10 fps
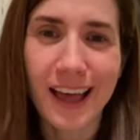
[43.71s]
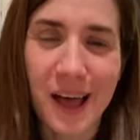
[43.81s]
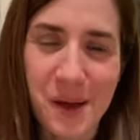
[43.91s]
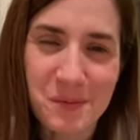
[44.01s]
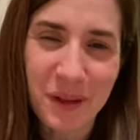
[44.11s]

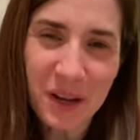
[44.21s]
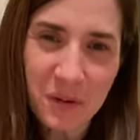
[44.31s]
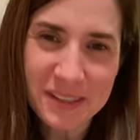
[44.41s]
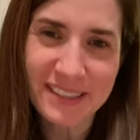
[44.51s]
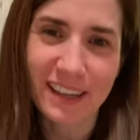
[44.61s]
Um, but I
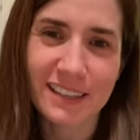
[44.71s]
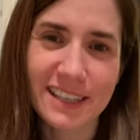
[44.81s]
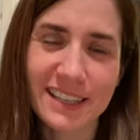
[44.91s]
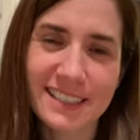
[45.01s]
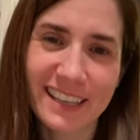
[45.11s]
always liked
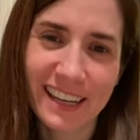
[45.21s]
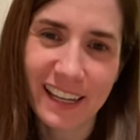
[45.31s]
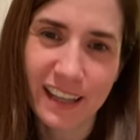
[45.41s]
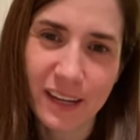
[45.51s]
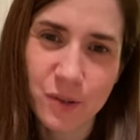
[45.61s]
it, and I
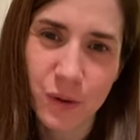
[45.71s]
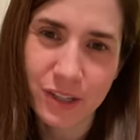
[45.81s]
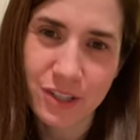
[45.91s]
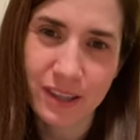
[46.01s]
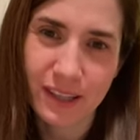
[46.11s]
liked
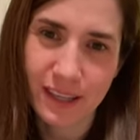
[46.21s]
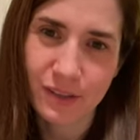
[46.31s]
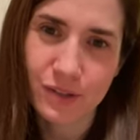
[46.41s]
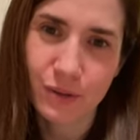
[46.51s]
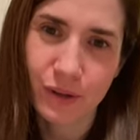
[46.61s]
watching the
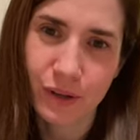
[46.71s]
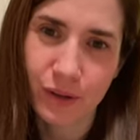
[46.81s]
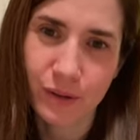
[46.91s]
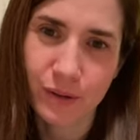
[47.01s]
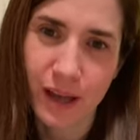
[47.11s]
kids do
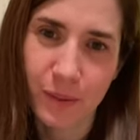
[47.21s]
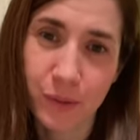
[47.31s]
their uh,